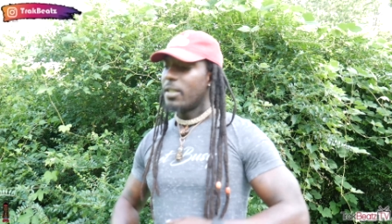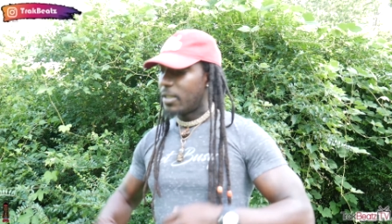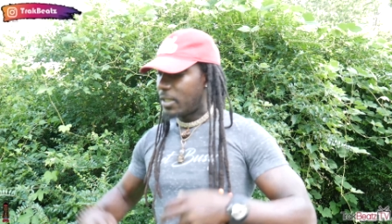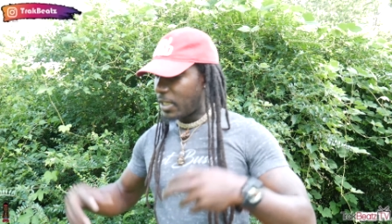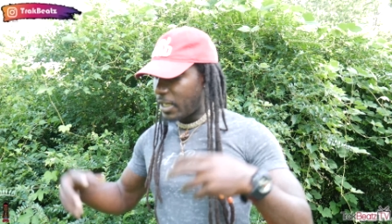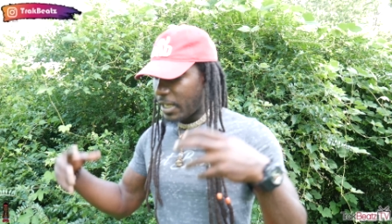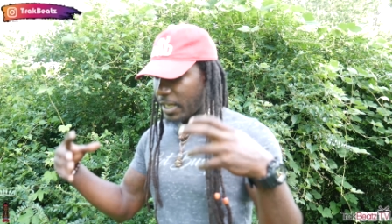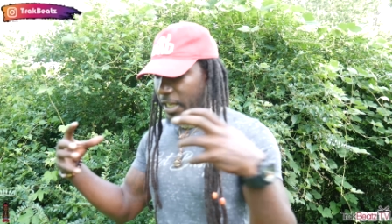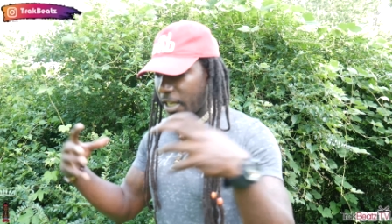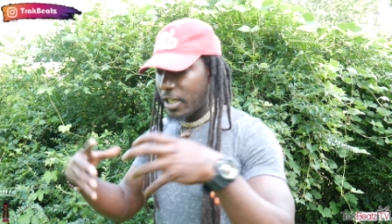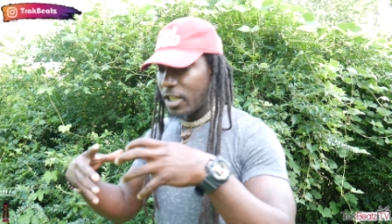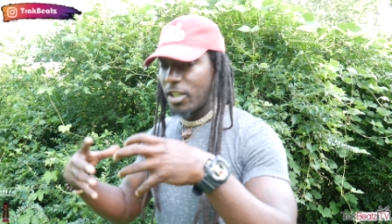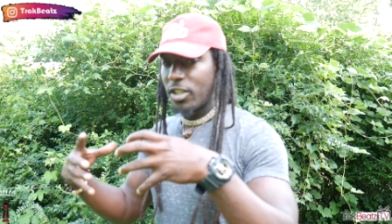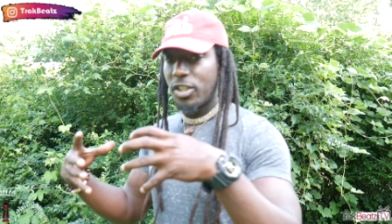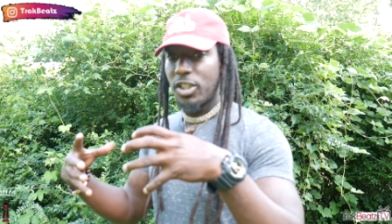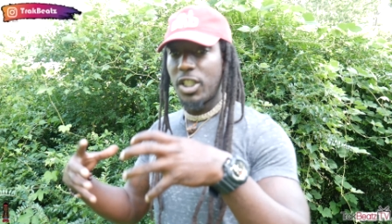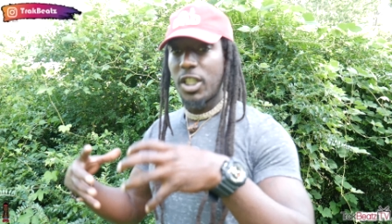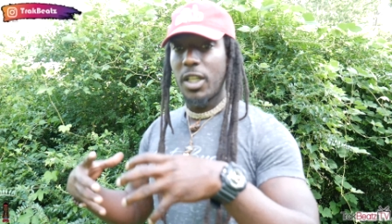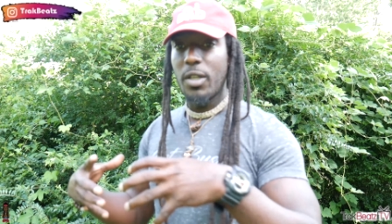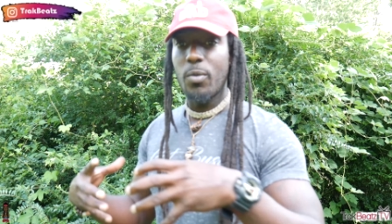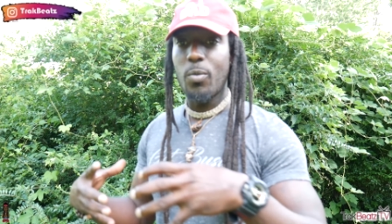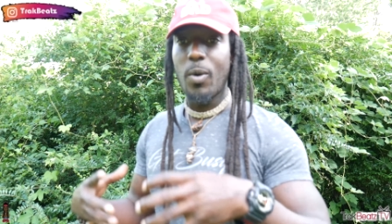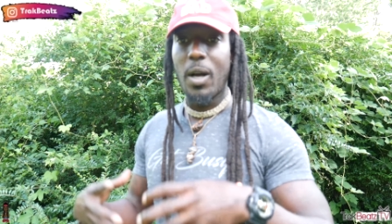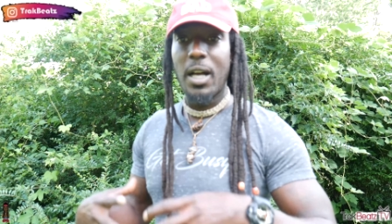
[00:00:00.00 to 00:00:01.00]
the
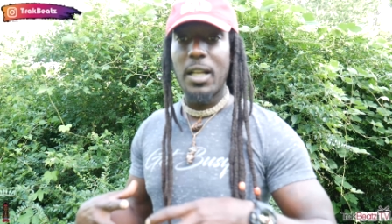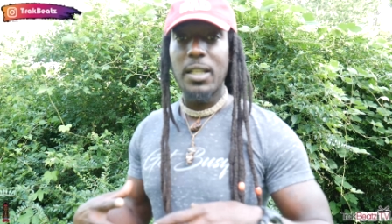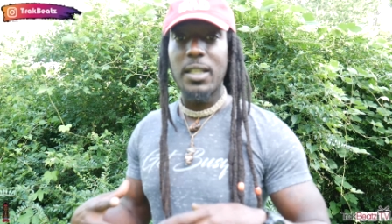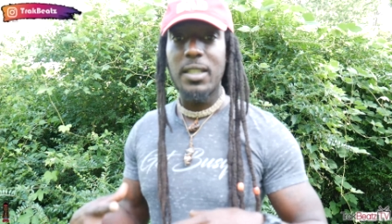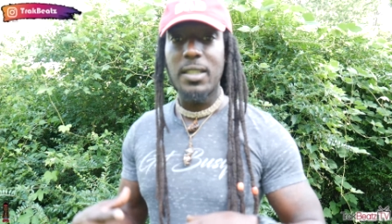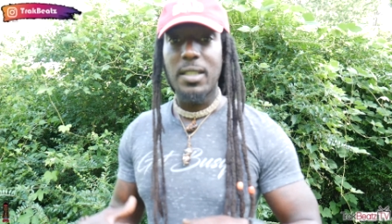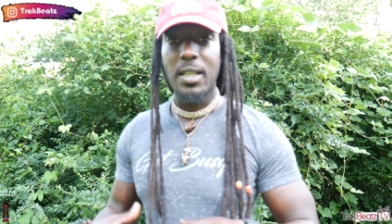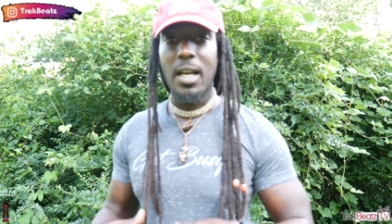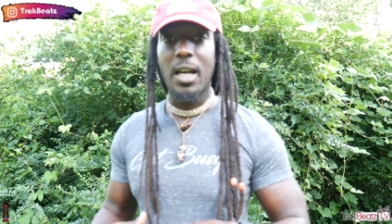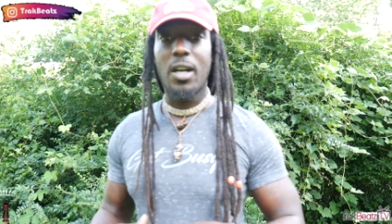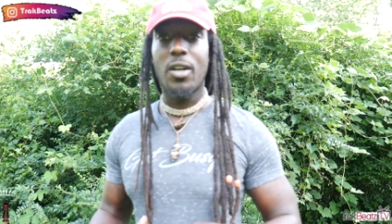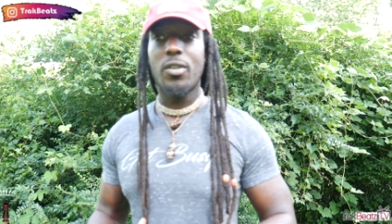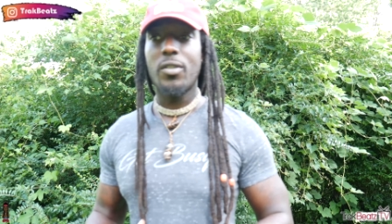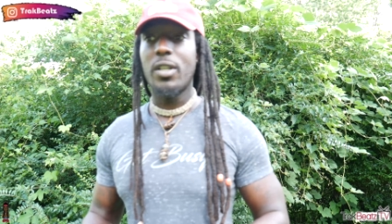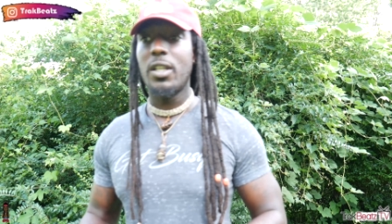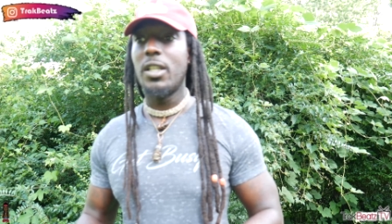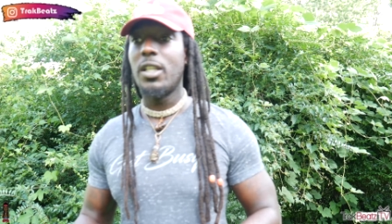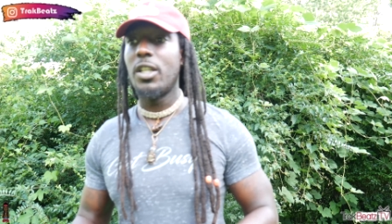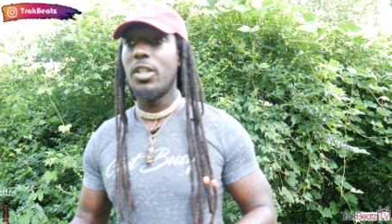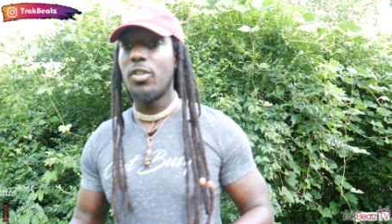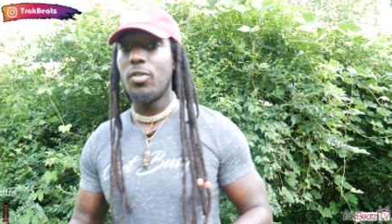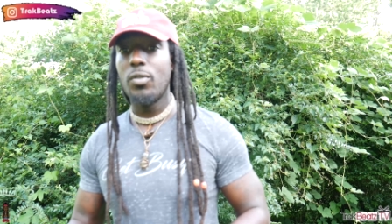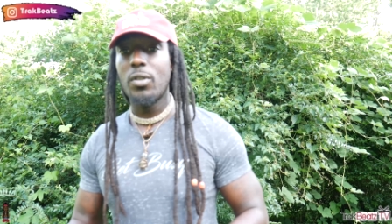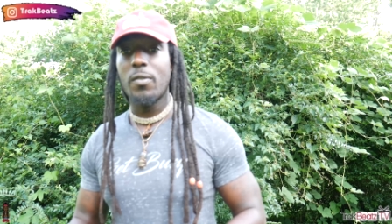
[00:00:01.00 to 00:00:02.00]
energy while it's out
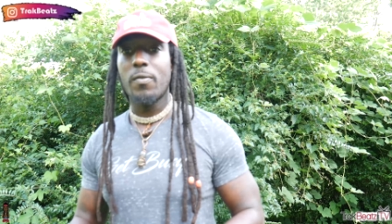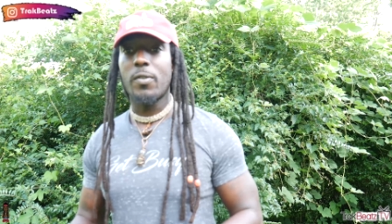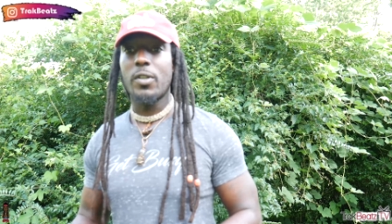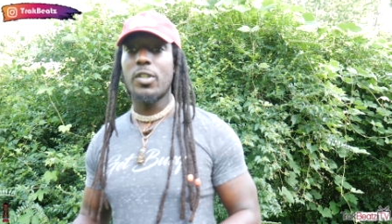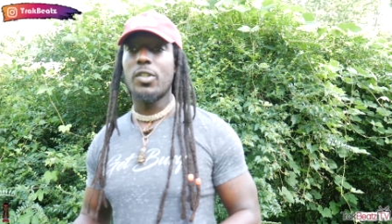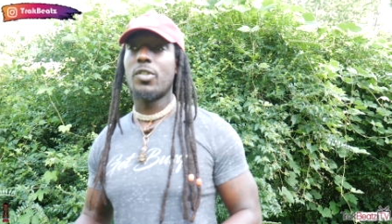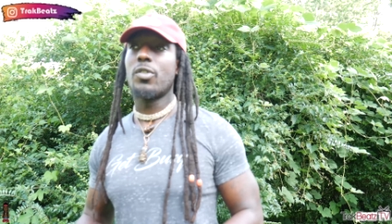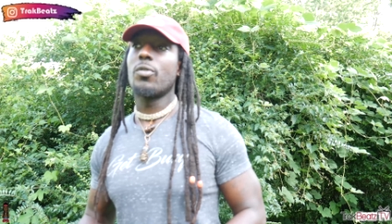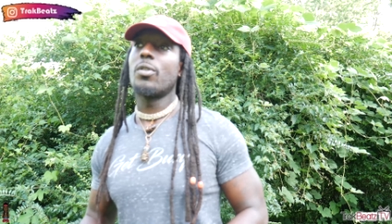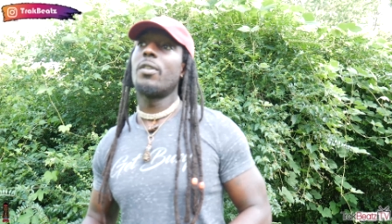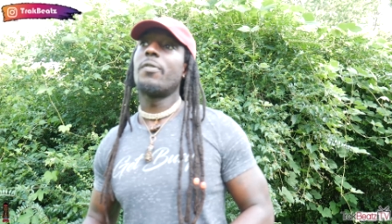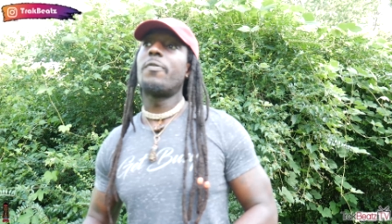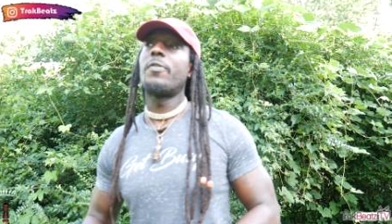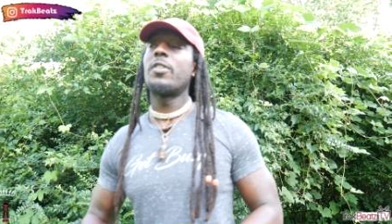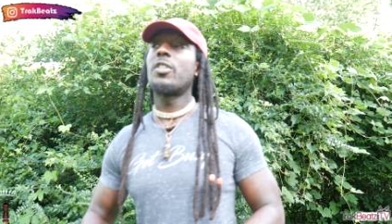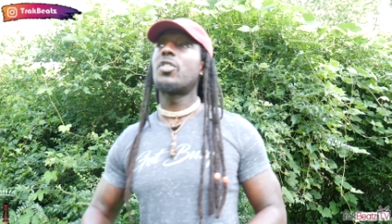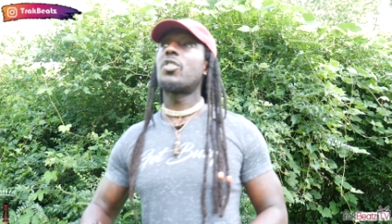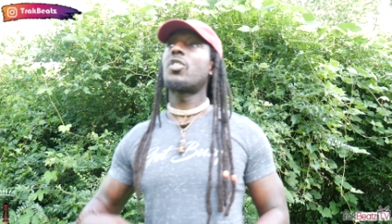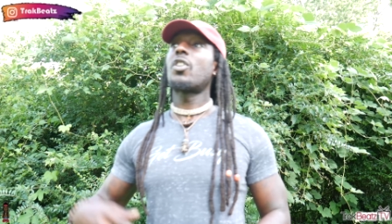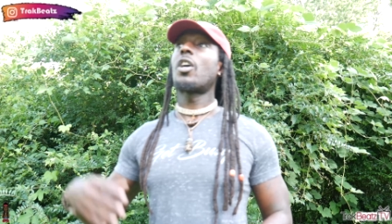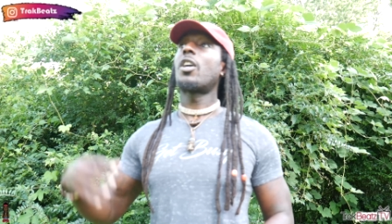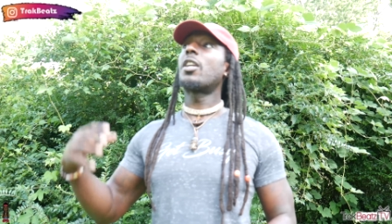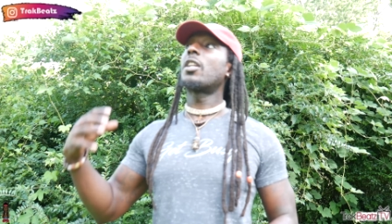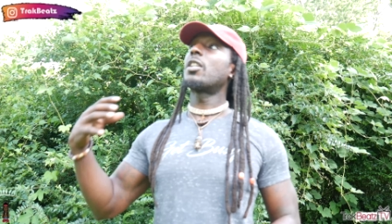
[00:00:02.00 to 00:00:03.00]
in the universe. So if it
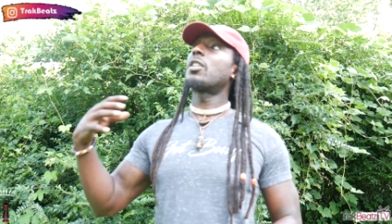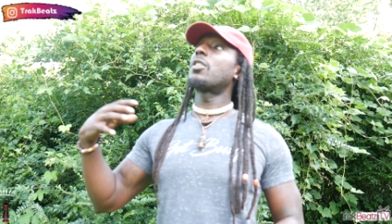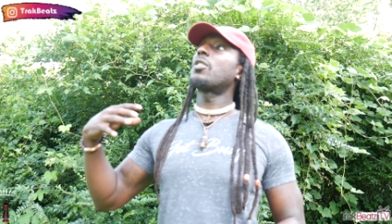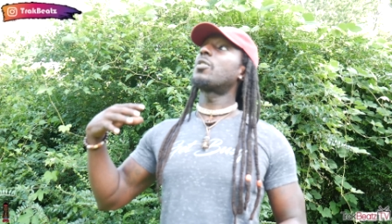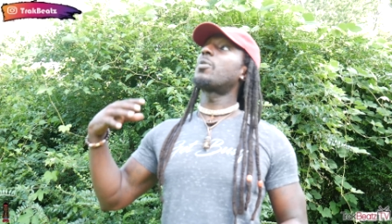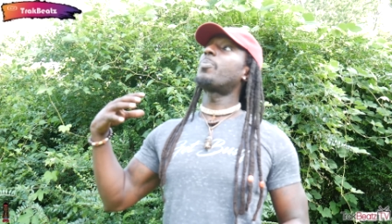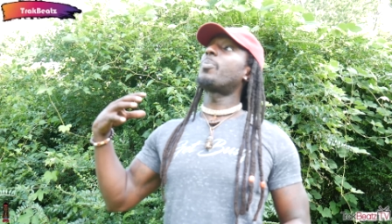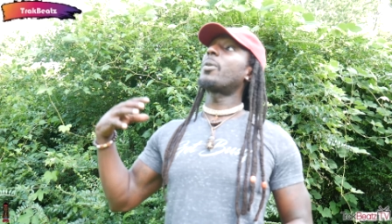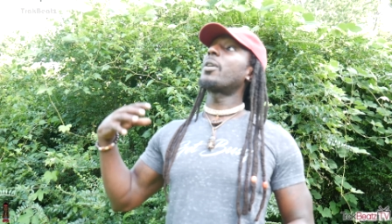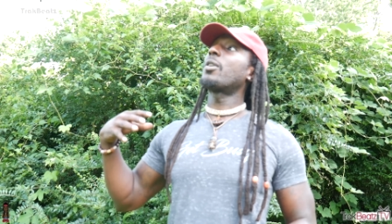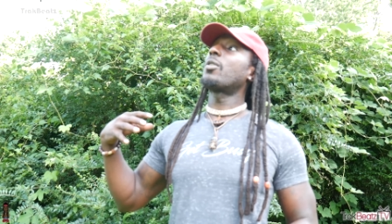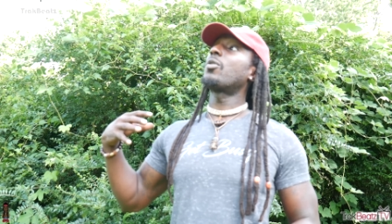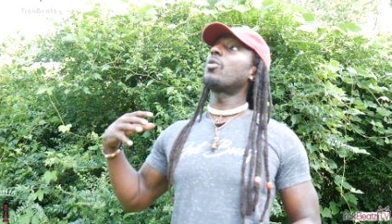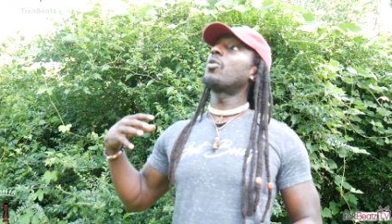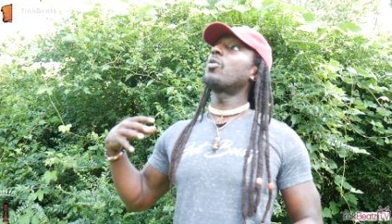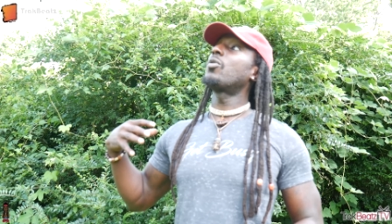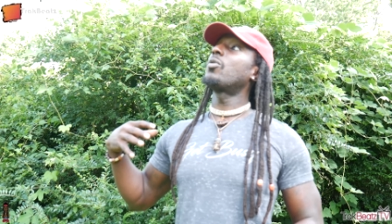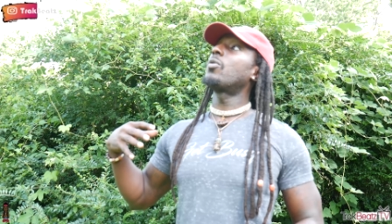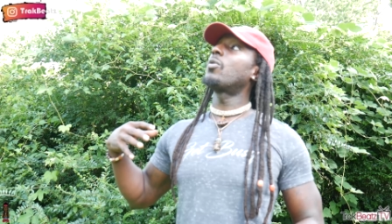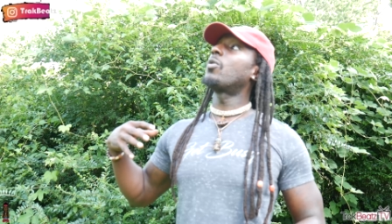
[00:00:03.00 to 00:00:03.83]
started to sprinkle